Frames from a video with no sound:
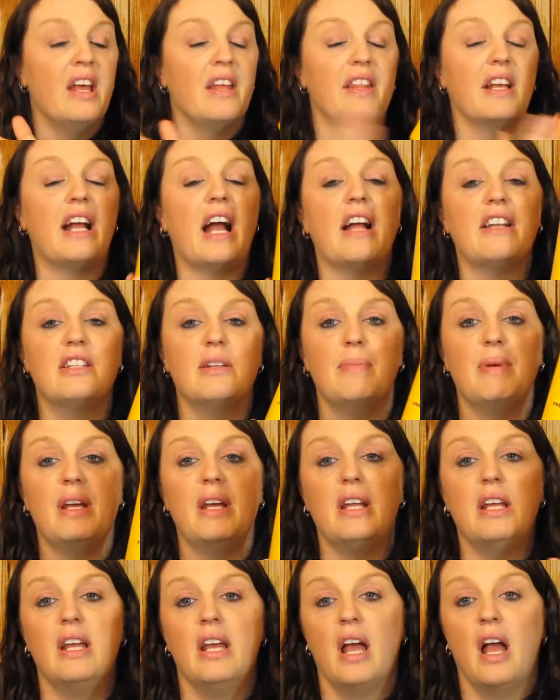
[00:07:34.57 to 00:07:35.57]
They got to
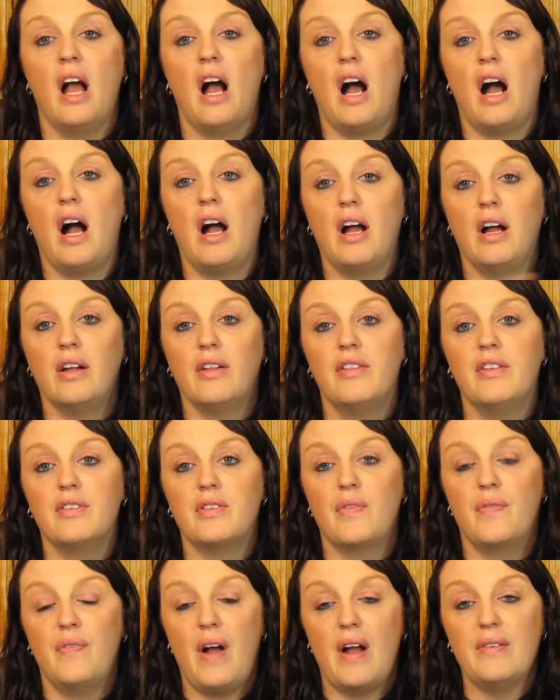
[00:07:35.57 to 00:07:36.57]
be,
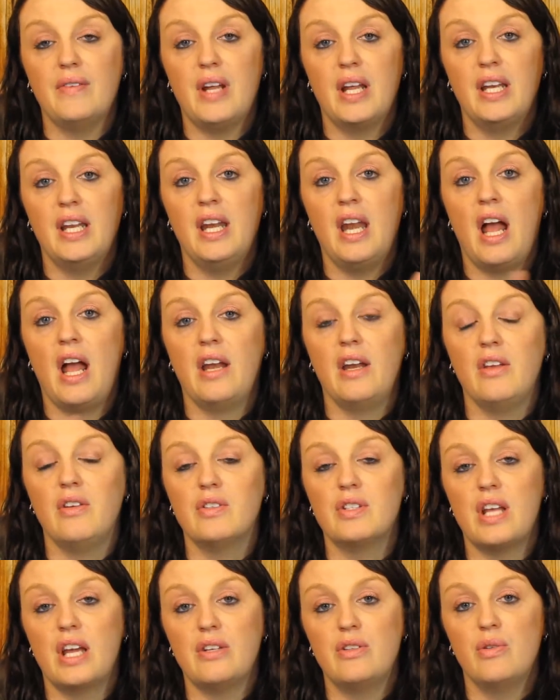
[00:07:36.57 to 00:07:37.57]
there's $5.99. I
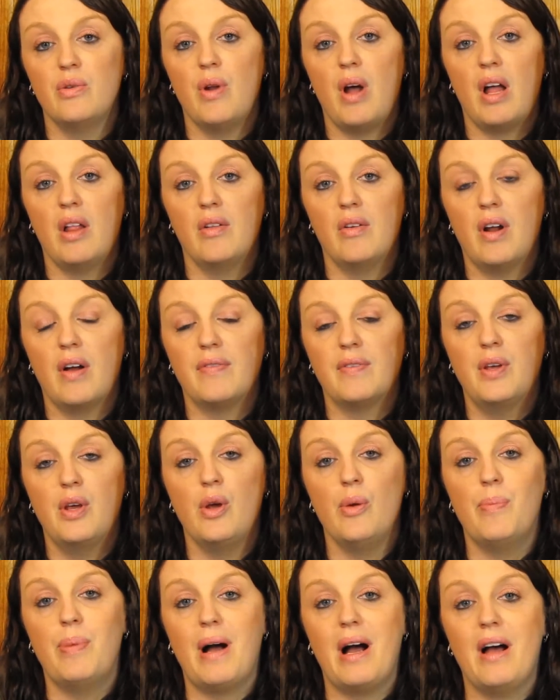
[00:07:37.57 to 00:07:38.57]
used that $2 off
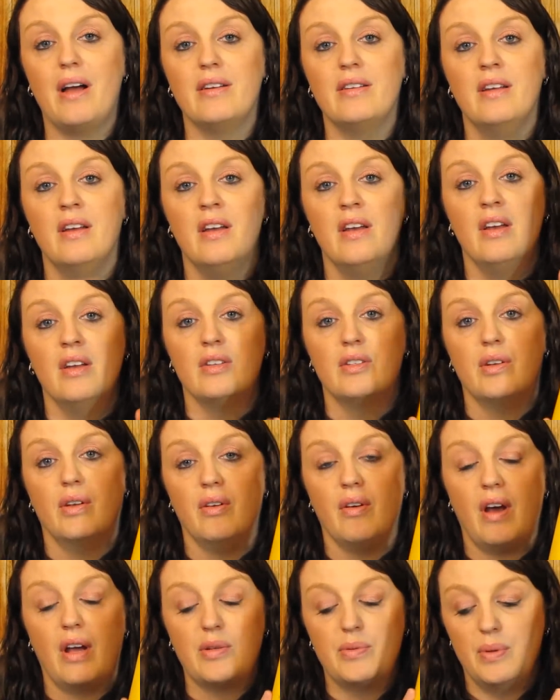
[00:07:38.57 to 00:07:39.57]
coupon, so
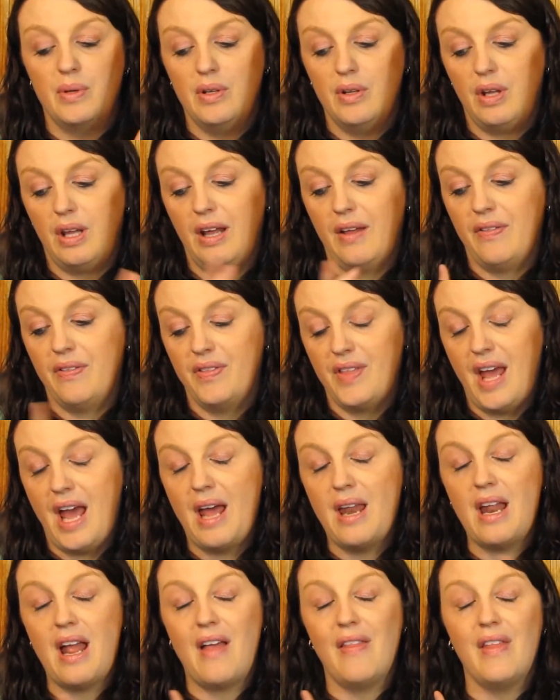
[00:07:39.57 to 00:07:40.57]
you guys would get
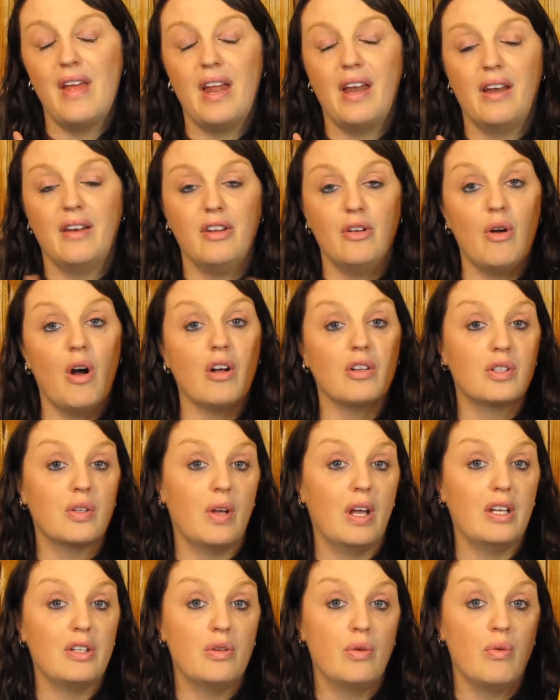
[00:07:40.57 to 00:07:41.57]
that. And then you
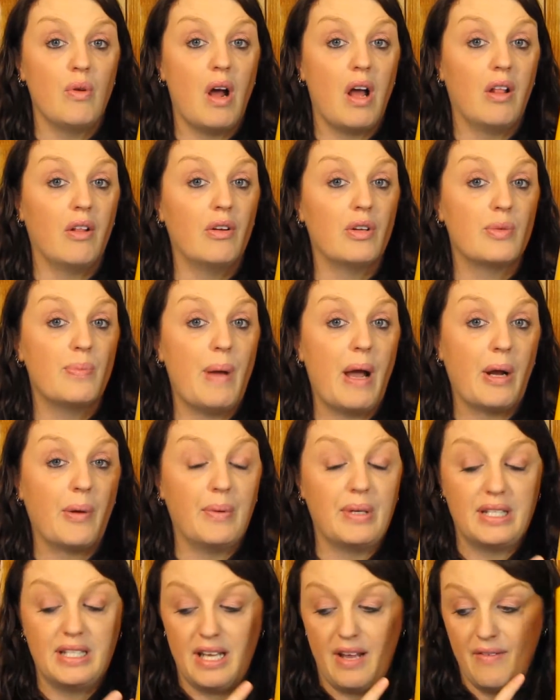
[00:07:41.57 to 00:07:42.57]
also get $2 back
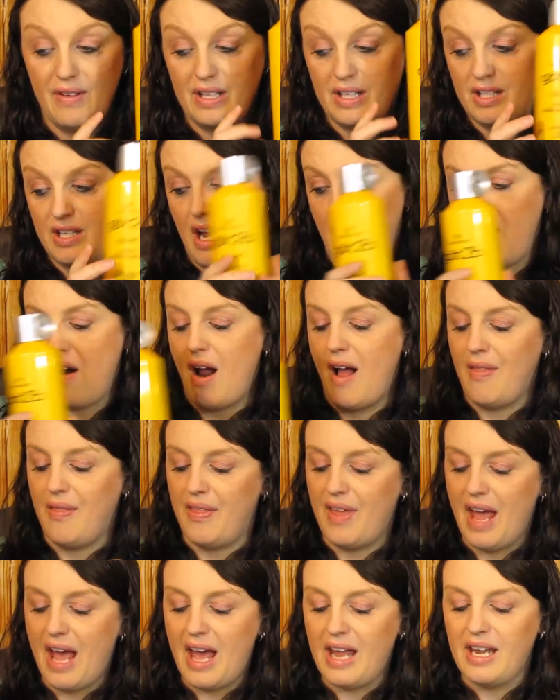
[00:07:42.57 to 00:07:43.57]
with Saving Star
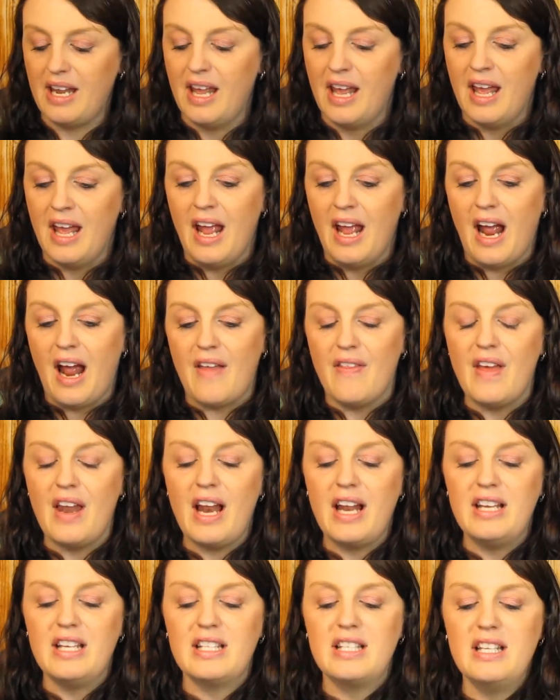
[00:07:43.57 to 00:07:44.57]
on that. And then
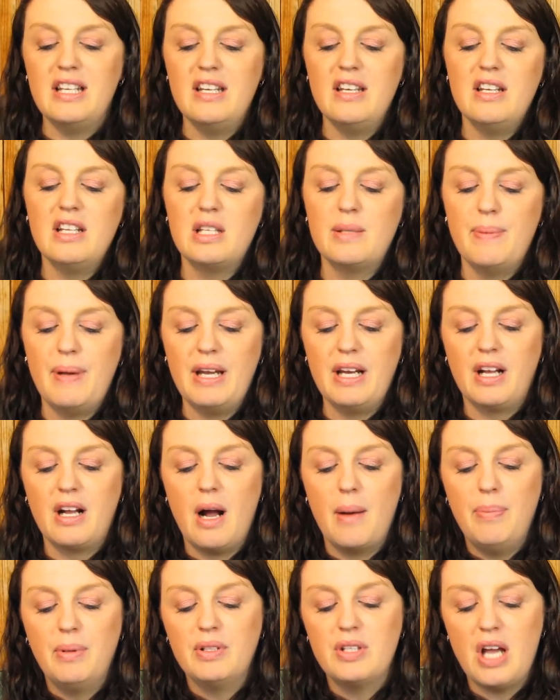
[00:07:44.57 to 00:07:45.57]
I just needed to spend a
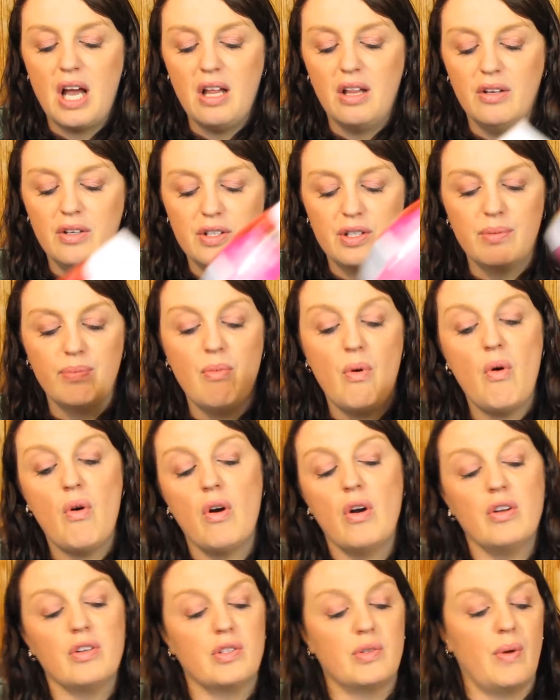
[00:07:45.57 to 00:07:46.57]
couple dollars
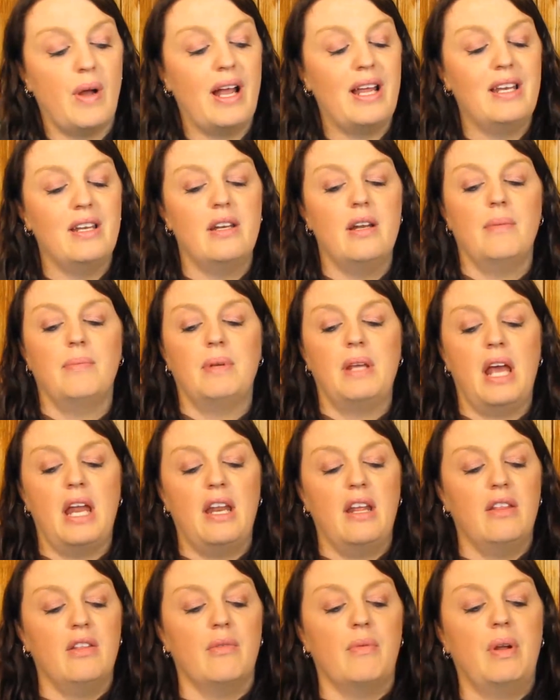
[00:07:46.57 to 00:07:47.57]
more, so I ended up
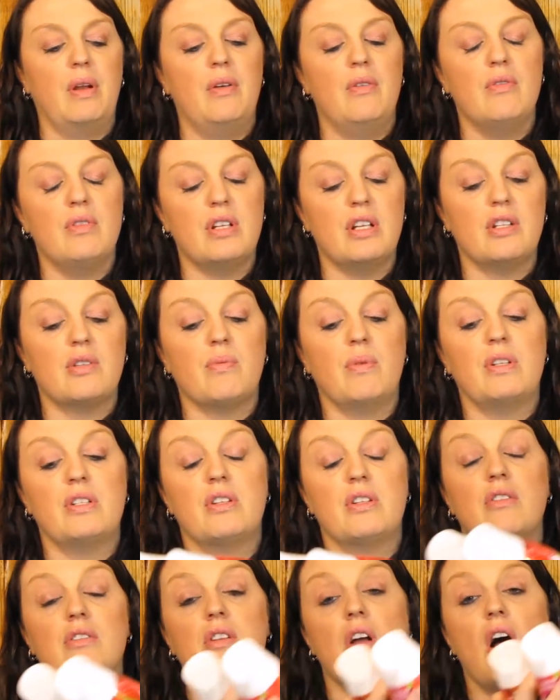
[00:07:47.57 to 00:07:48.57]
getting the Renewsits, which
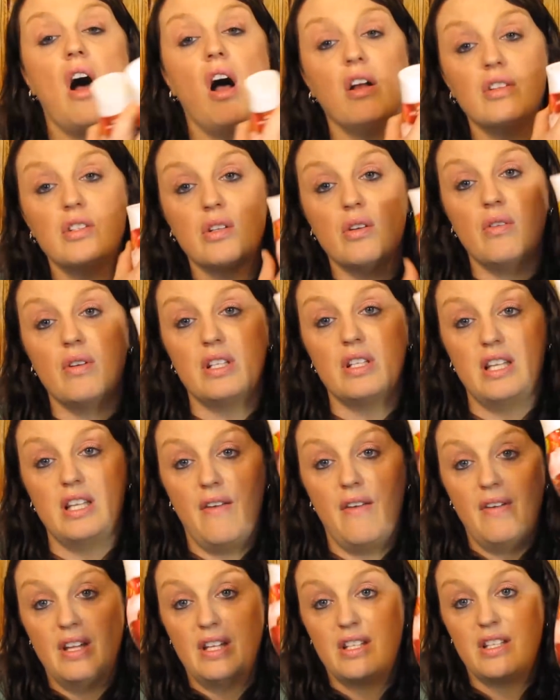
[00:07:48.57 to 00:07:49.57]
there's also a
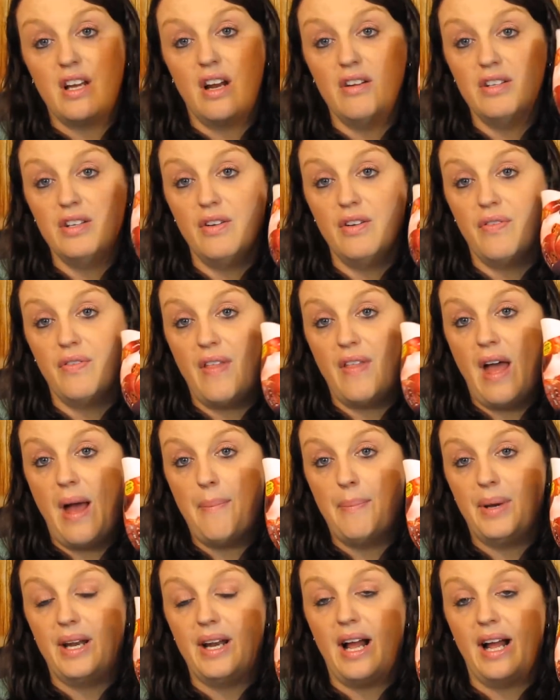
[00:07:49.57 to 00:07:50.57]
Saving Star deal for
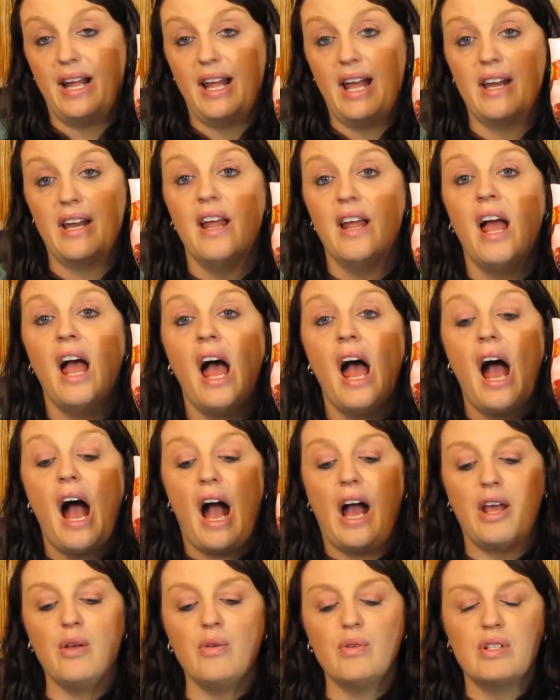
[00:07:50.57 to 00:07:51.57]
that. But again,
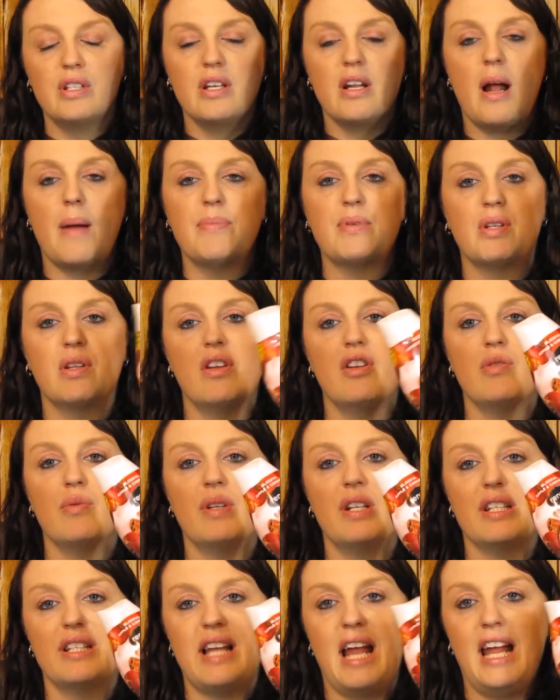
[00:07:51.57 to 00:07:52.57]
I used it up. So these were
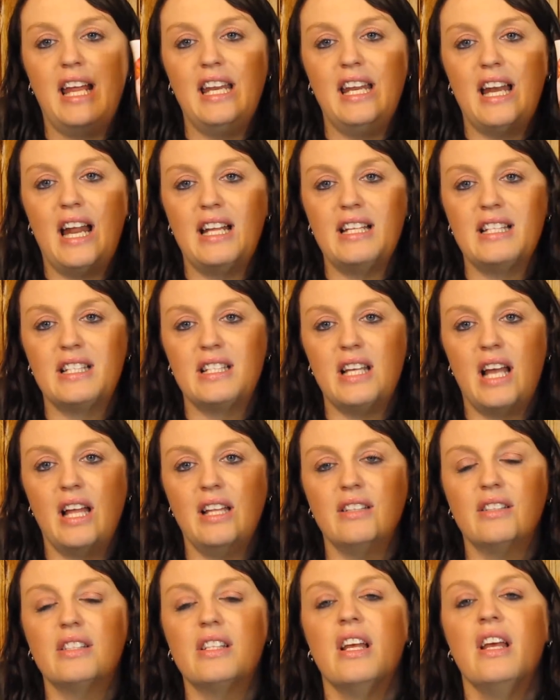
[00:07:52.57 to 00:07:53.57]
just 89
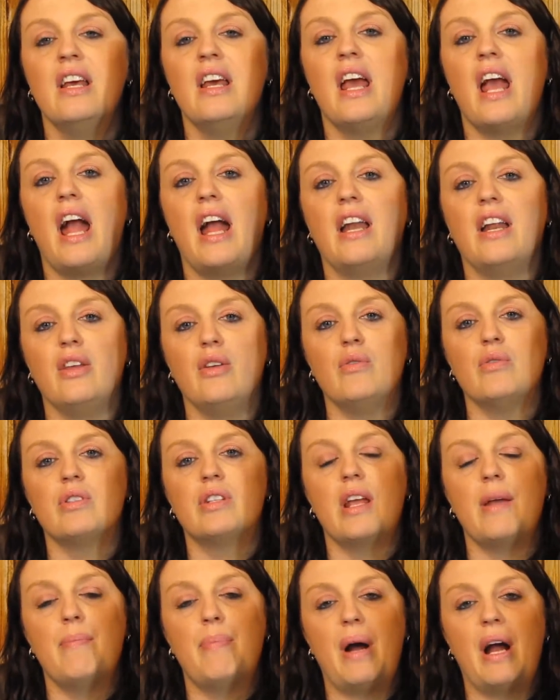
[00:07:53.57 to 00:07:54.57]
cents, and I
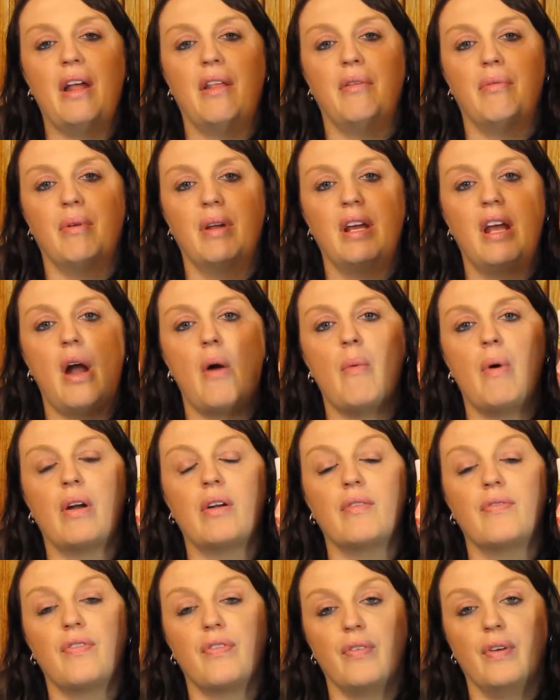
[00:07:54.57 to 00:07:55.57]
used a buy 3, get
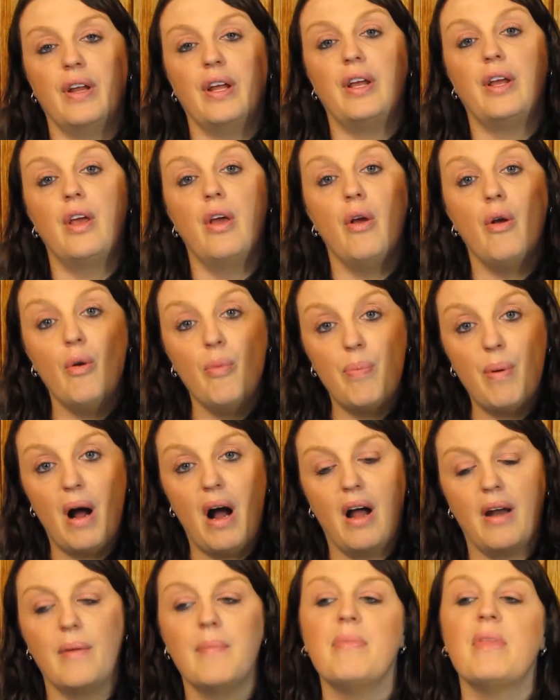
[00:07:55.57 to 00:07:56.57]
1 free
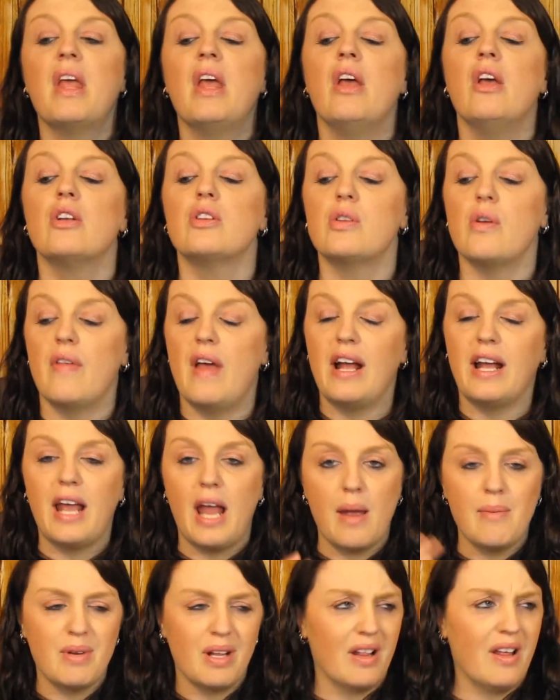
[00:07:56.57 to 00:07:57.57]
coupon. So that
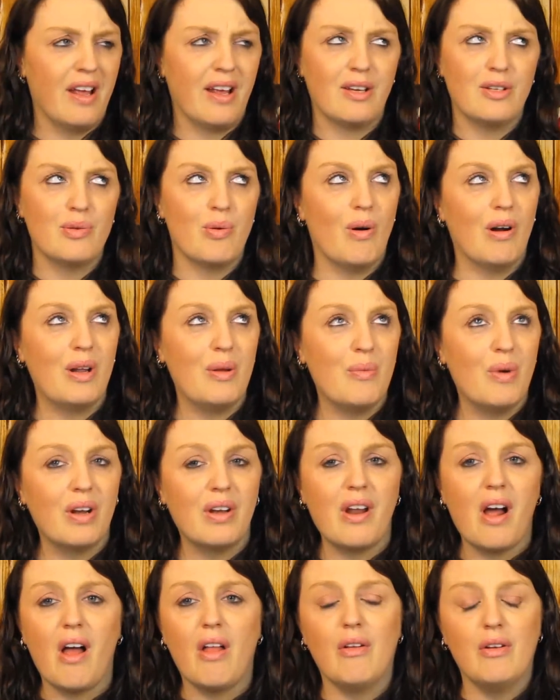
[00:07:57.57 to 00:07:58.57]
came to like
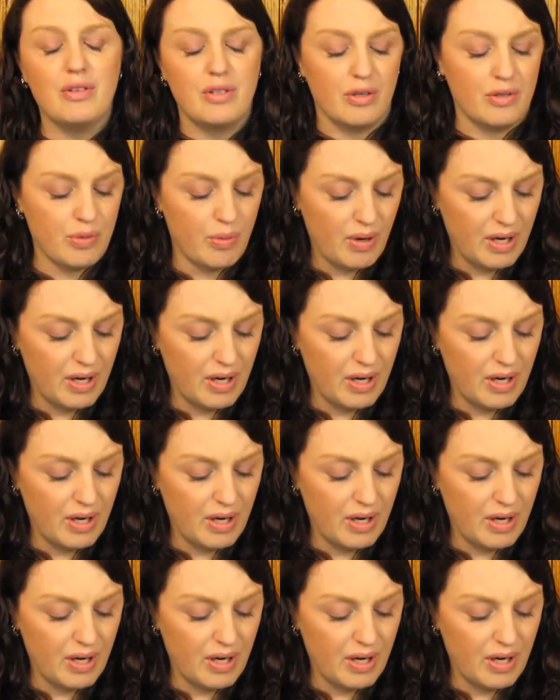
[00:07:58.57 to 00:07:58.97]
$21 or